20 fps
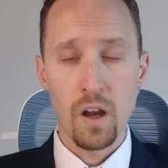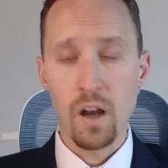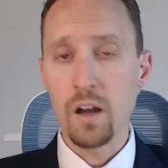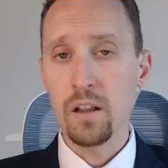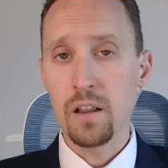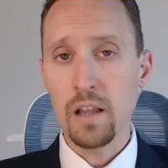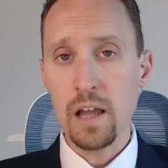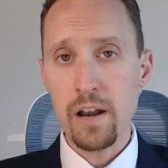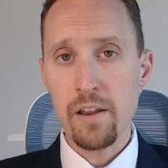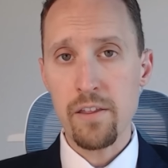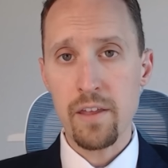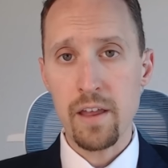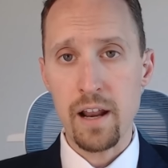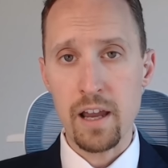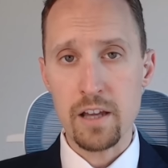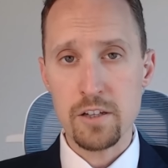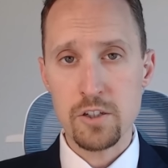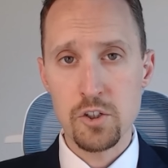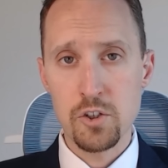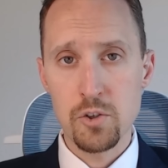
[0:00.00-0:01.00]
A lot of that
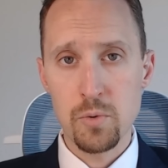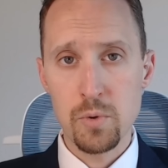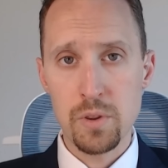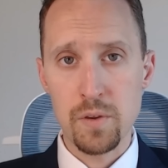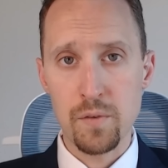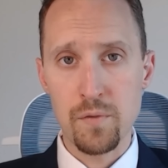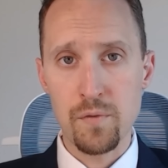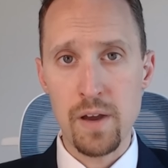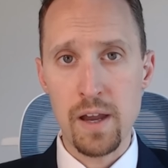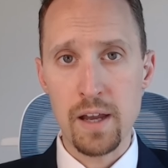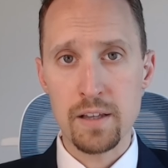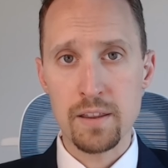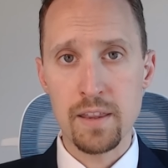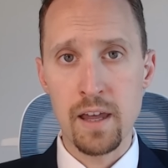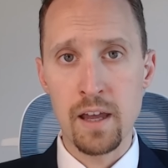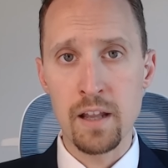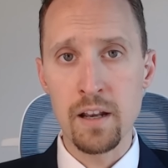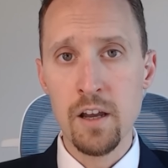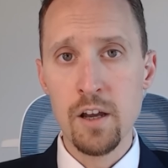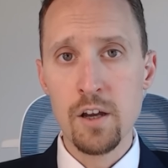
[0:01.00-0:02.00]
has to do with the fact
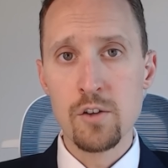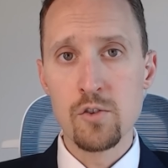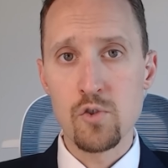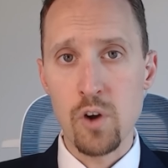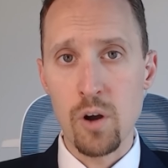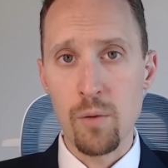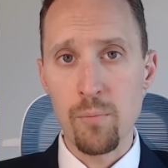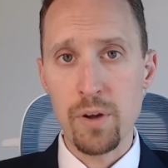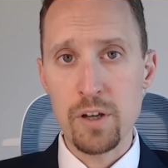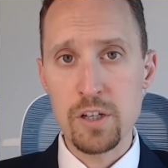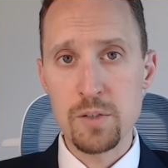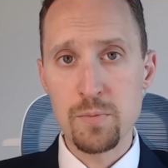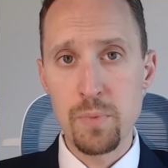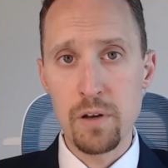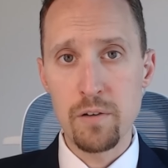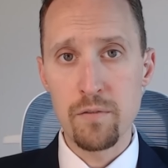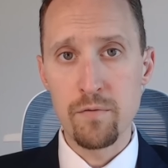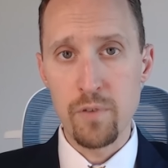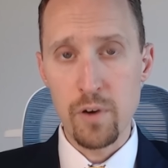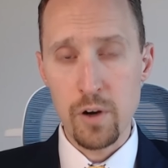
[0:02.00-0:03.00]
that Trump has
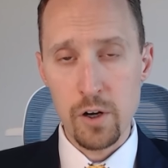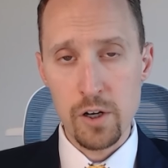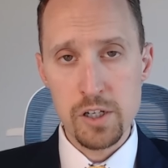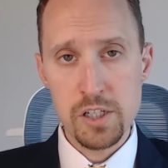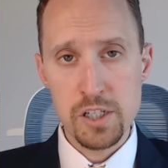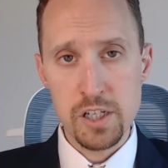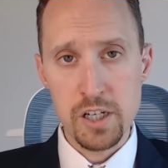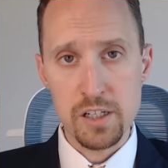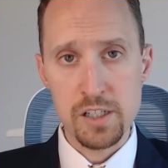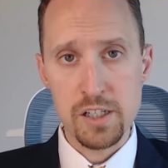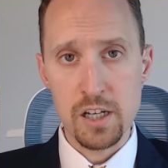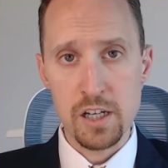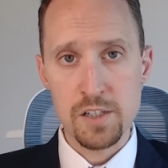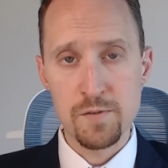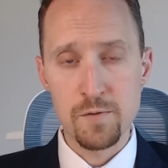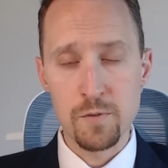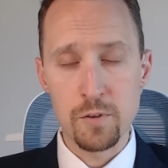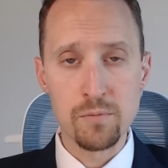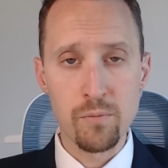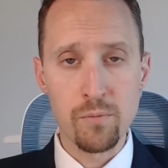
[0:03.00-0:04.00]
been very
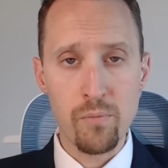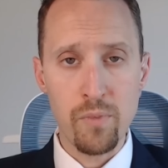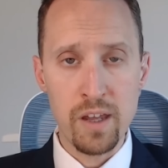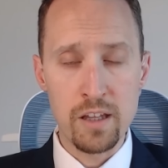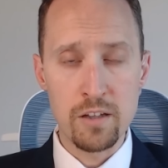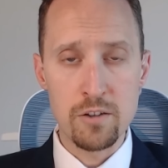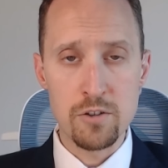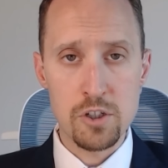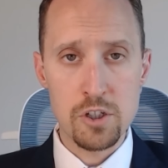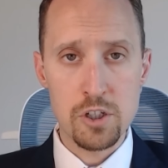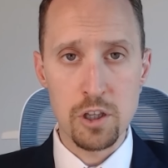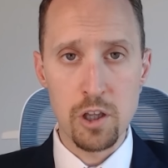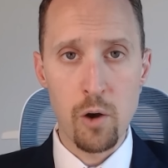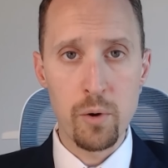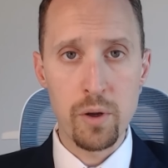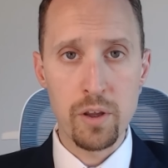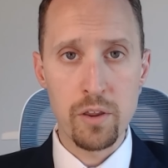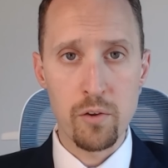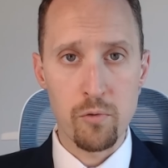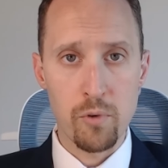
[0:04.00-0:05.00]
successful in
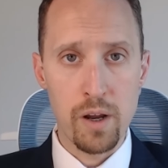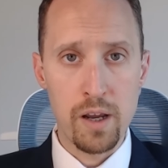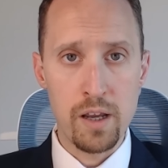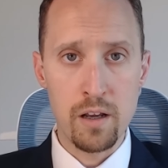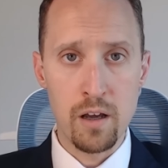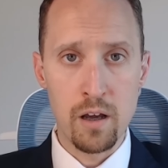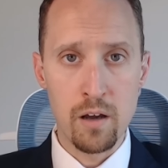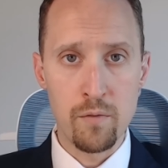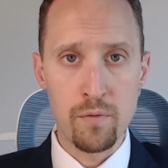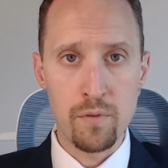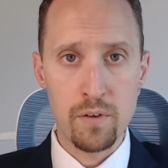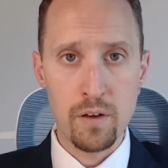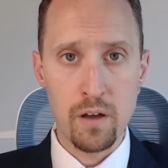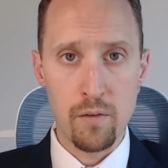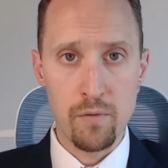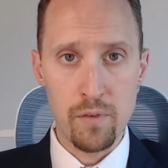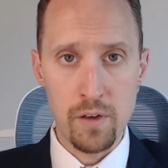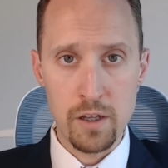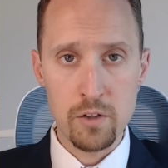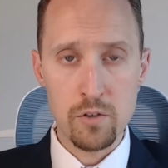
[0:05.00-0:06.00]
slowing the rate
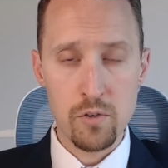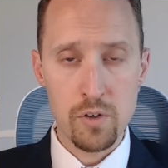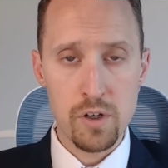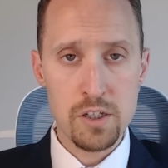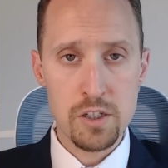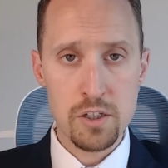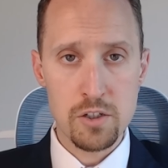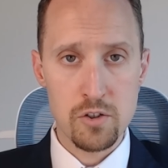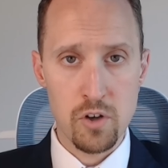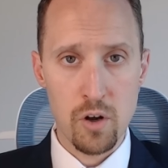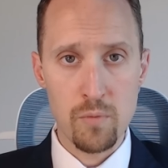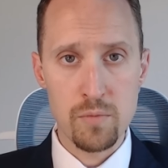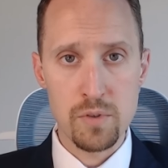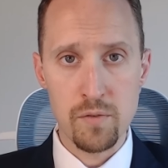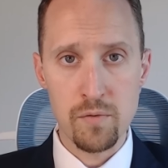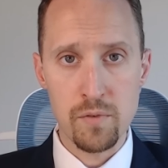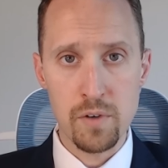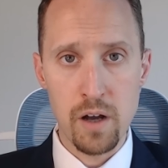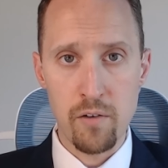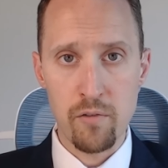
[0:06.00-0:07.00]
of increase in terms
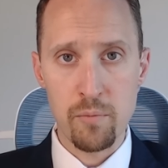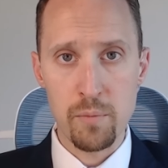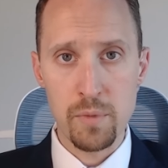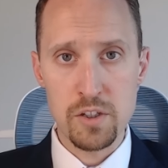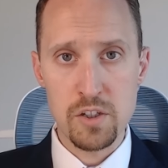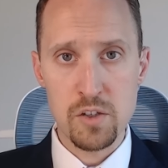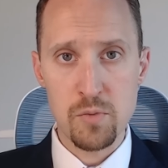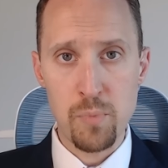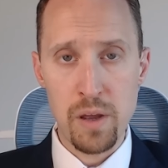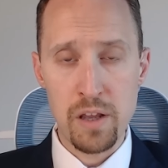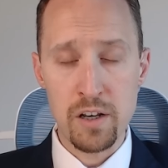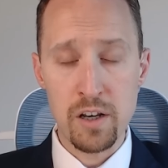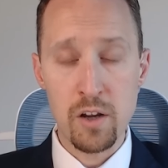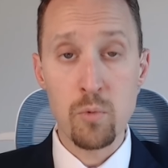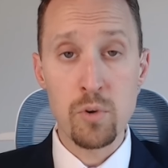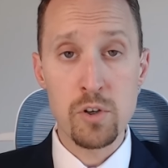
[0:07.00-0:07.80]
of government spending.